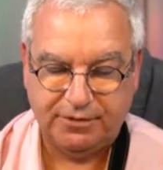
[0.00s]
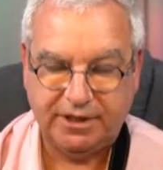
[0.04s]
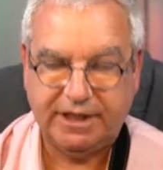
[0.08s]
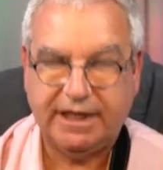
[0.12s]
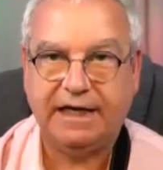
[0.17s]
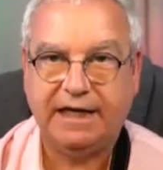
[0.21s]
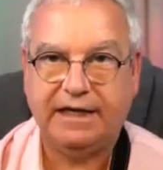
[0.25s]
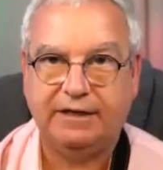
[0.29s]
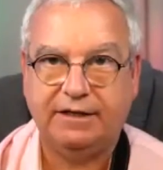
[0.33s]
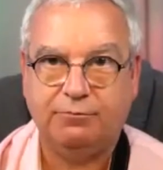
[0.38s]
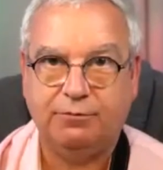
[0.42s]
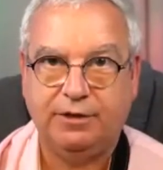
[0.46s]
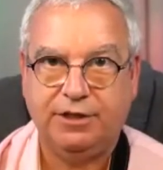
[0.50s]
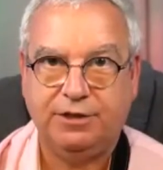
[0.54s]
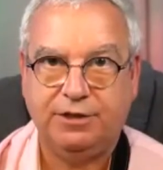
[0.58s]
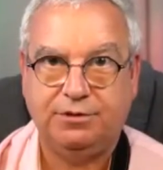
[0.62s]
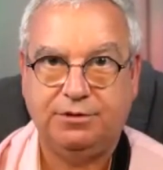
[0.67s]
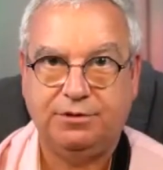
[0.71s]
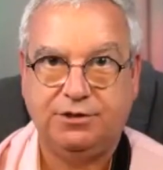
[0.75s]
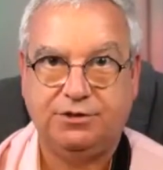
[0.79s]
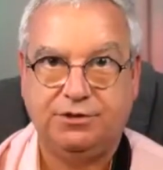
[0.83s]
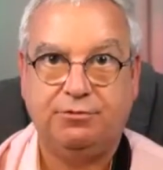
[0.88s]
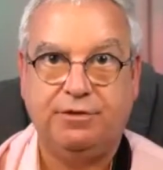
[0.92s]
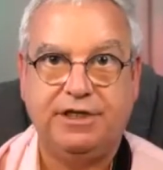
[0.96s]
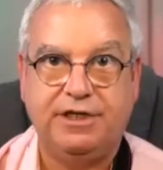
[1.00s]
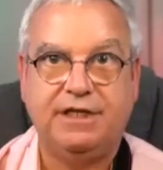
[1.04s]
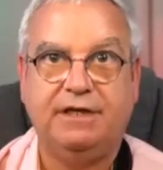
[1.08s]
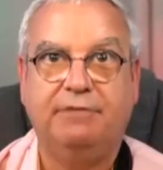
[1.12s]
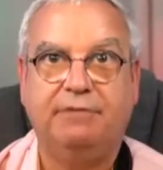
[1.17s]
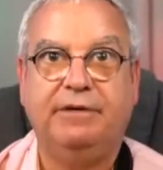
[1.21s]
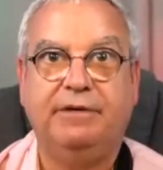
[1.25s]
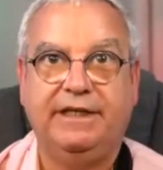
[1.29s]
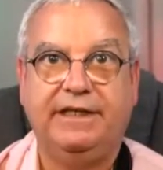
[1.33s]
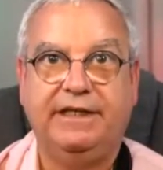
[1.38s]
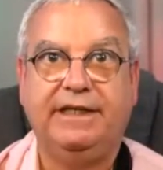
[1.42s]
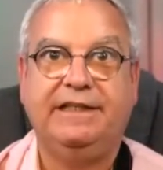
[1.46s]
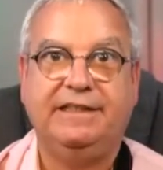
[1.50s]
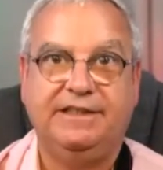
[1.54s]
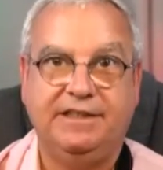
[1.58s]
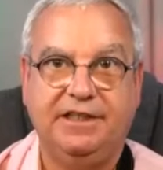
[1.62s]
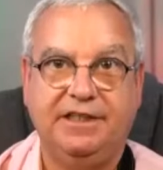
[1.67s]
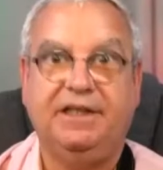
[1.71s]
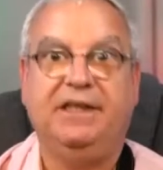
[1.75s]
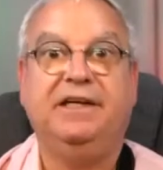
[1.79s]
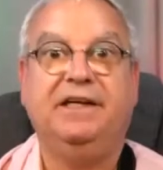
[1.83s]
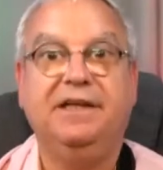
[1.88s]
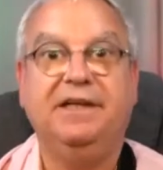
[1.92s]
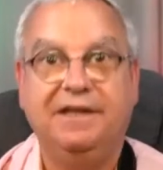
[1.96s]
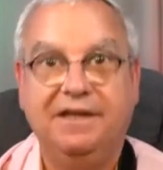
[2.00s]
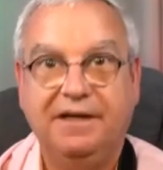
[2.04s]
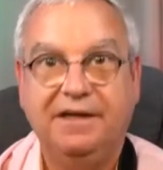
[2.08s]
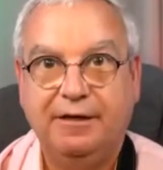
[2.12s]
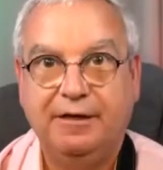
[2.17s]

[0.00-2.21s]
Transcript: the canon, which was originally written in D,